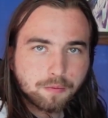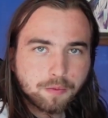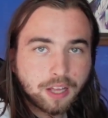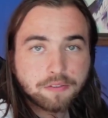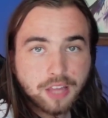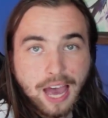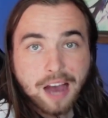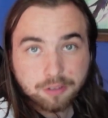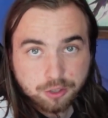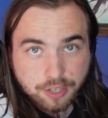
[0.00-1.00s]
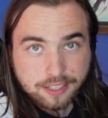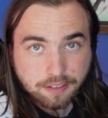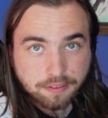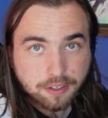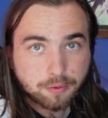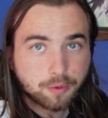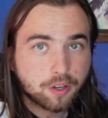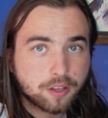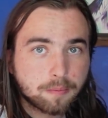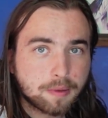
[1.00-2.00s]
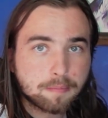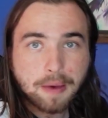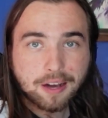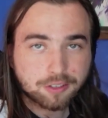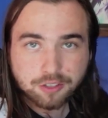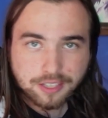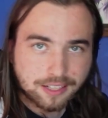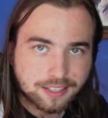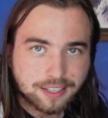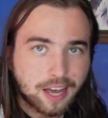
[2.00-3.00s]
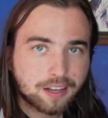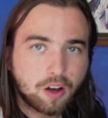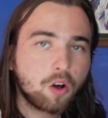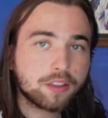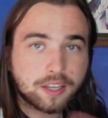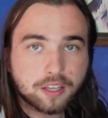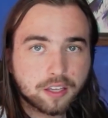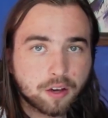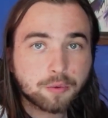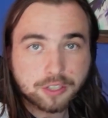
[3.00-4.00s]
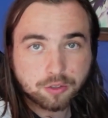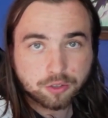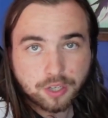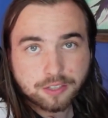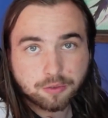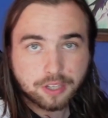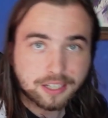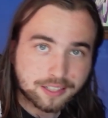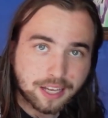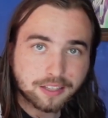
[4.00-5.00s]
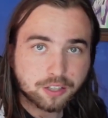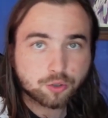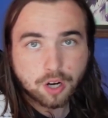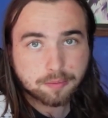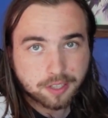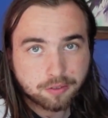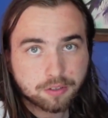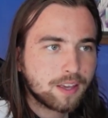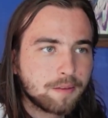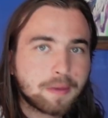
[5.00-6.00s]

Whenever the outer dress of it would be bound or sent to deck, all the original dress will get sent to drop zone,